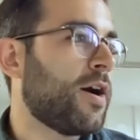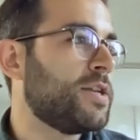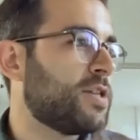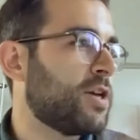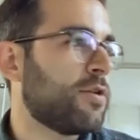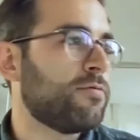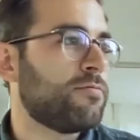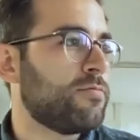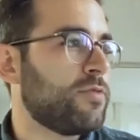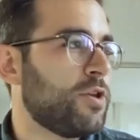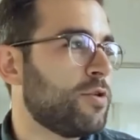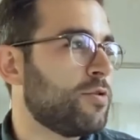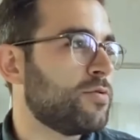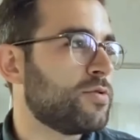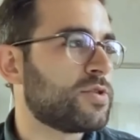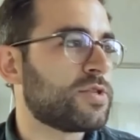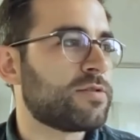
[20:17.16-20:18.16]
don't
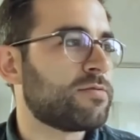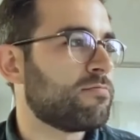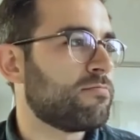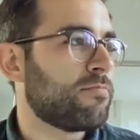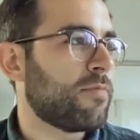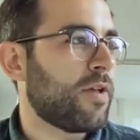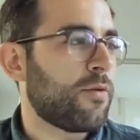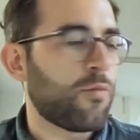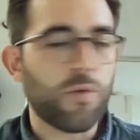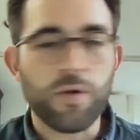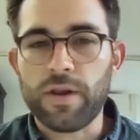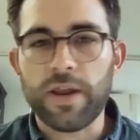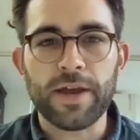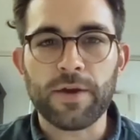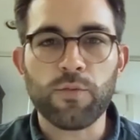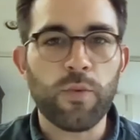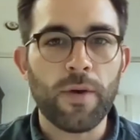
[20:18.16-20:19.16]
use
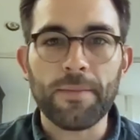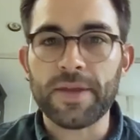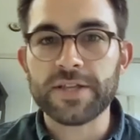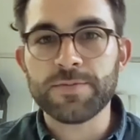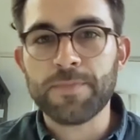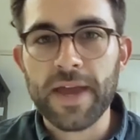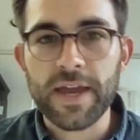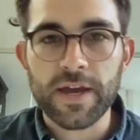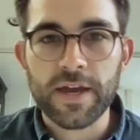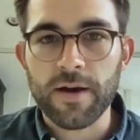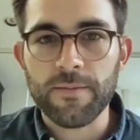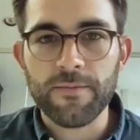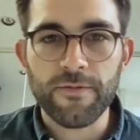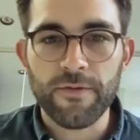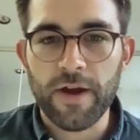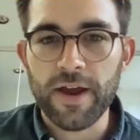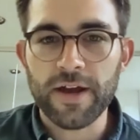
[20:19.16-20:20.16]
like women's
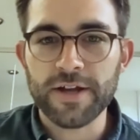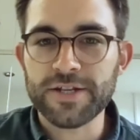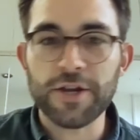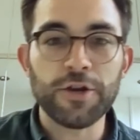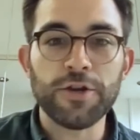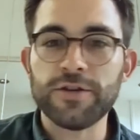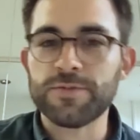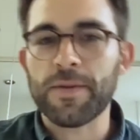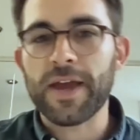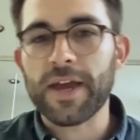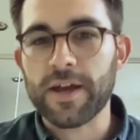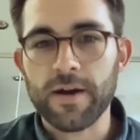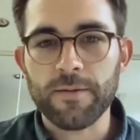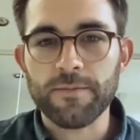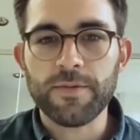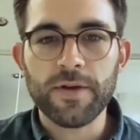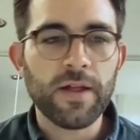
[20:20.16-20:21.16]
makeup, right? I don't use
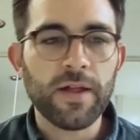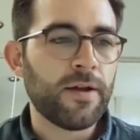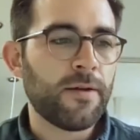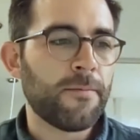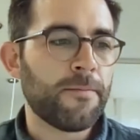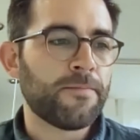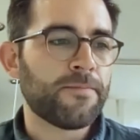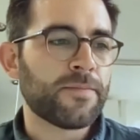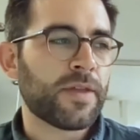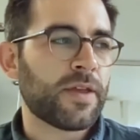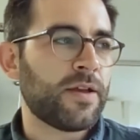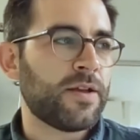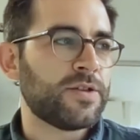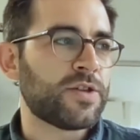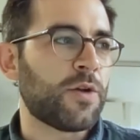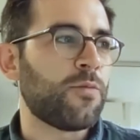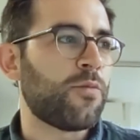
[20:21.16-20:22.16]
makeup.
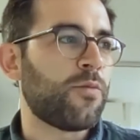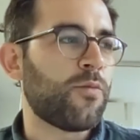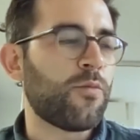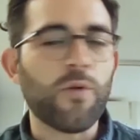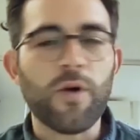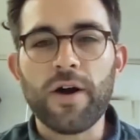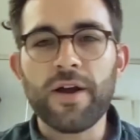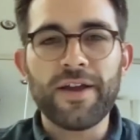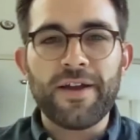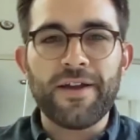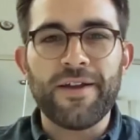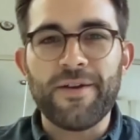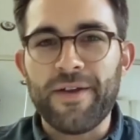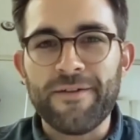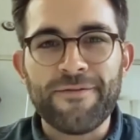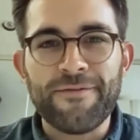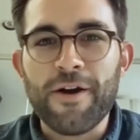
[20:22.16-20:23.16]
So why,
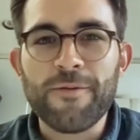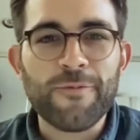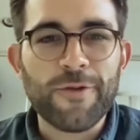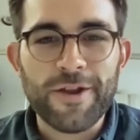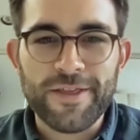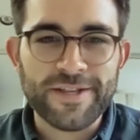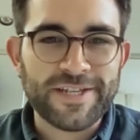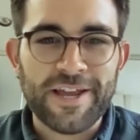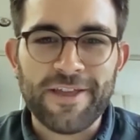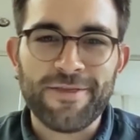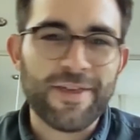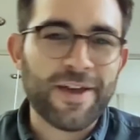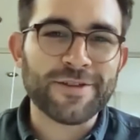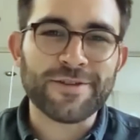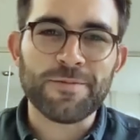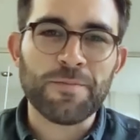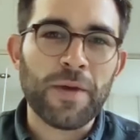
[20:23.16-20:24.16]
if I'm one of the
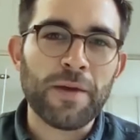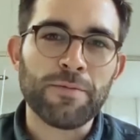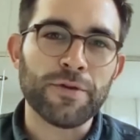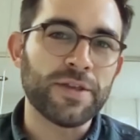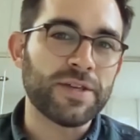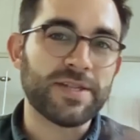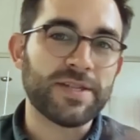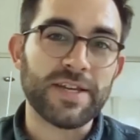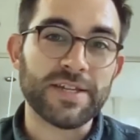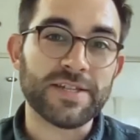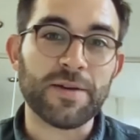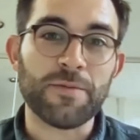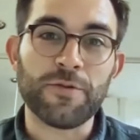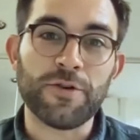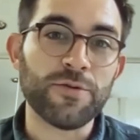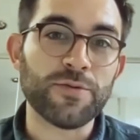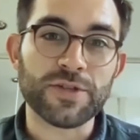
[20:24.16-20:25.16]
10,000 people that see
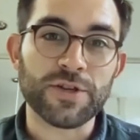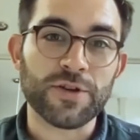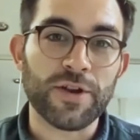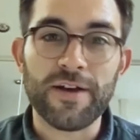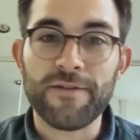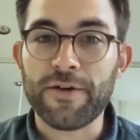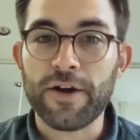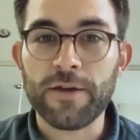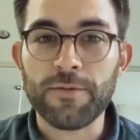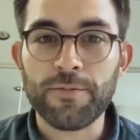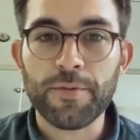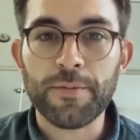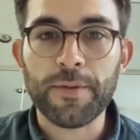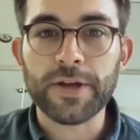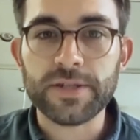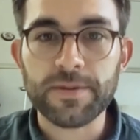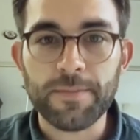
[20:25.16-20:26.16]
someone who was on Love Island
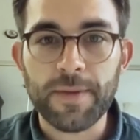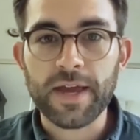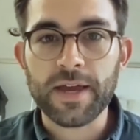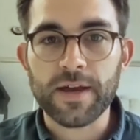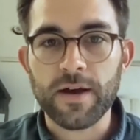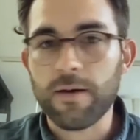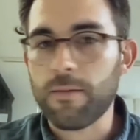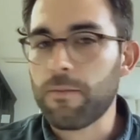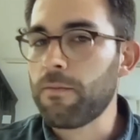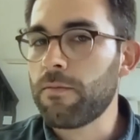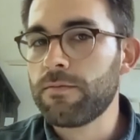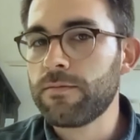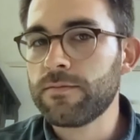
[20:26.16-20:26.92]
promoting makeup,